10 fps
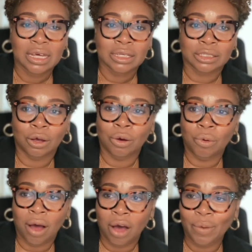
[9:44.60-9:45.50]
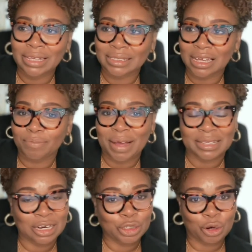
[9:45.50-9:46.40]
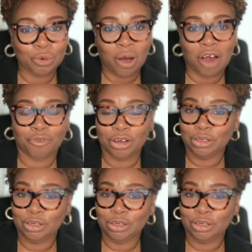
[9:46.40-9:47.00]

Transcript: So always think about that internal offer.